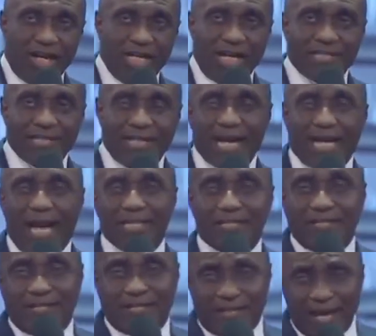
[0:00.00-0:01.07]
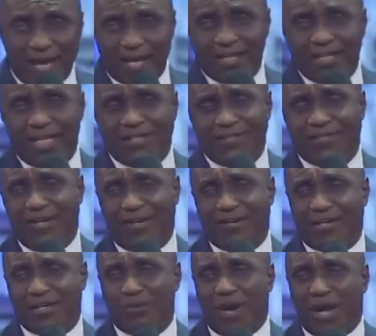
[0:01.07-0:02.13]
And I said, I can see the
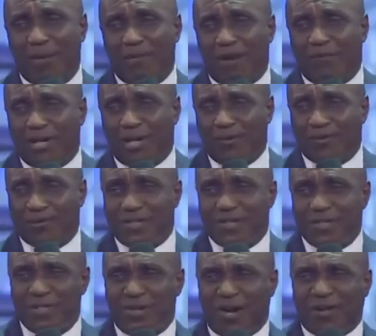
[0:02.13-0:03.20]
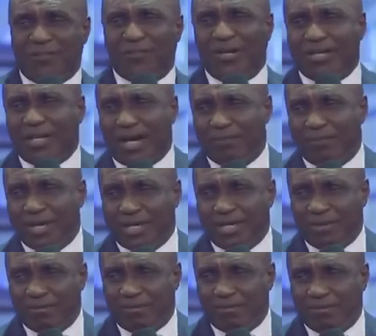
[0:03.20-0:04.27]
secret why my father would say nothing can make
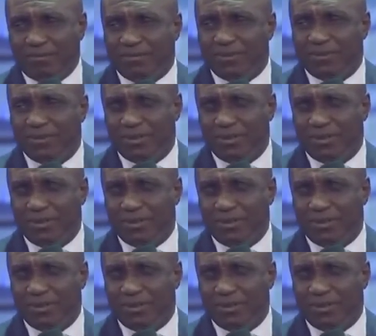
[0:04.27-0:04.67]
him.